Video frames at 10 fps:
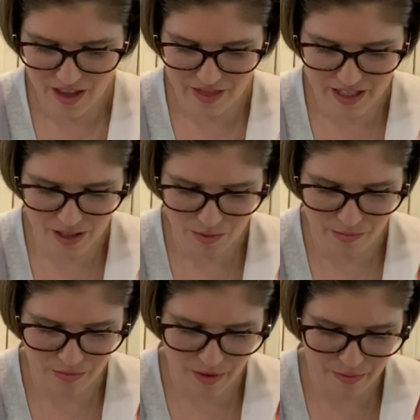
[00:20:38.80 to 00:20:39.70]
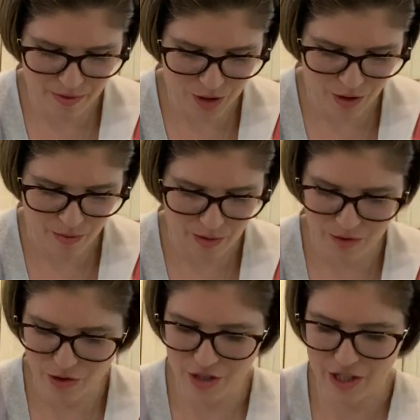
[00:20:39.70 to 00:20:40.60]
This is what let me show you what I'm
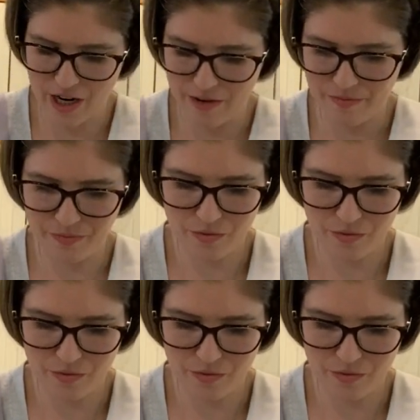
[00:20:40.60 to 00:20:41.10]
doing just now.